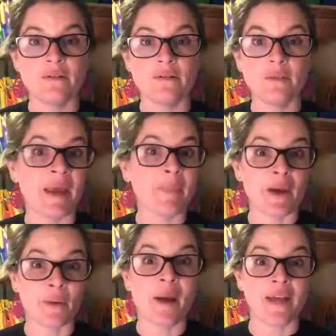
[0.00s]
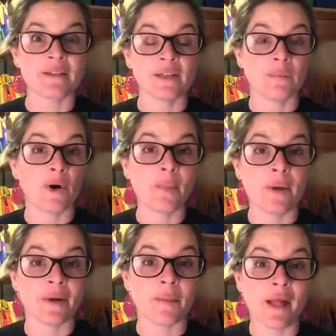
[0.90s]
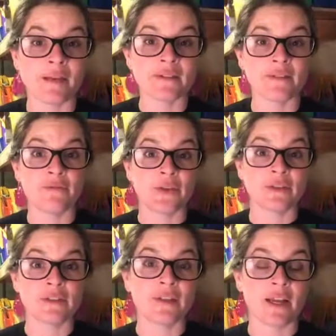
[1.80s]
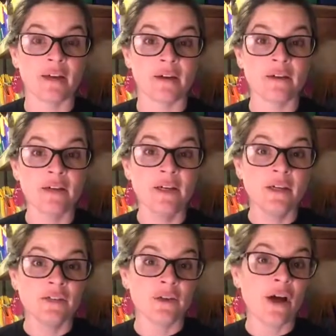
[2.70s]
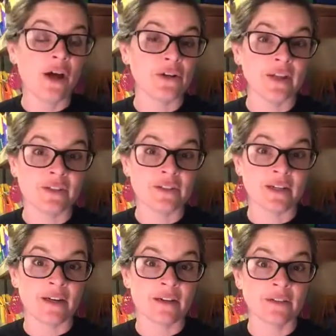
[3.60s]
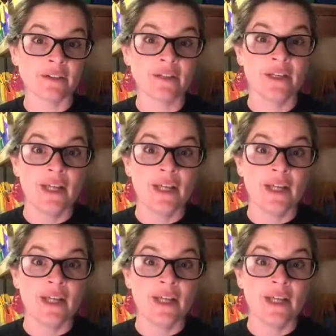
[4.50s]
make better policy and more permanent policy for you to stay here. So call your legislators.